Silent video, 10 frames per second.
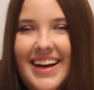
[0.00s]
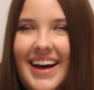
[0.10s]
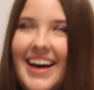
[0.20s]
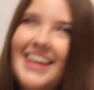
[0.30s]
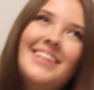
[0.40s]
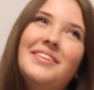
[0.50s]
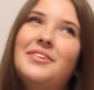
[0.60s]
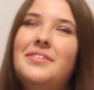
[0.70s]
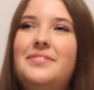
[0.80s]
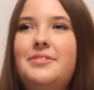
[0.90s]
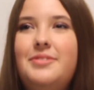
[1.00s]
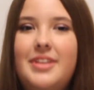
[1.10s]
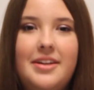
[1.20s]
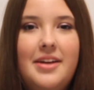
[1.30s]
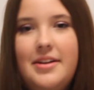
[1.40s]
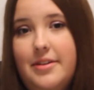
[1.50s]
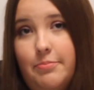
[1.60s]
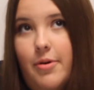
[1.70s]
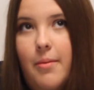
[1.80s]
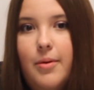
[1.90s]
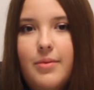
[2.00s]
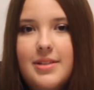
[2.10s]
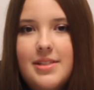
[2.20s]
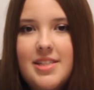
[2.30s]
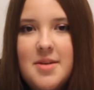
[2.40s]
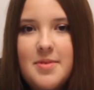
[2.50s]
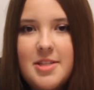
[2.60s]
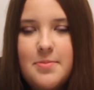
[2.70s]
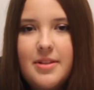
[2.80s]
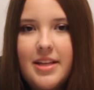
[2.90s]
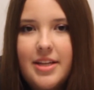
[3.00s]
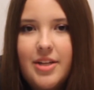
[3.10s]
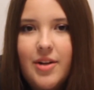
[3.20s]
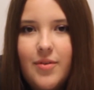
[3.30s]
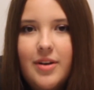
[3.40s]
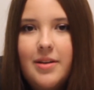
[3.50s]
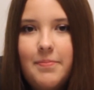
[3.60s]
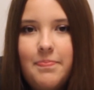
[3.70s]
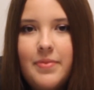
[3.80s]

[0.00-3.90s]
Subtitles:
I don't know what it was. It probably wasn't demons, but like, you know what?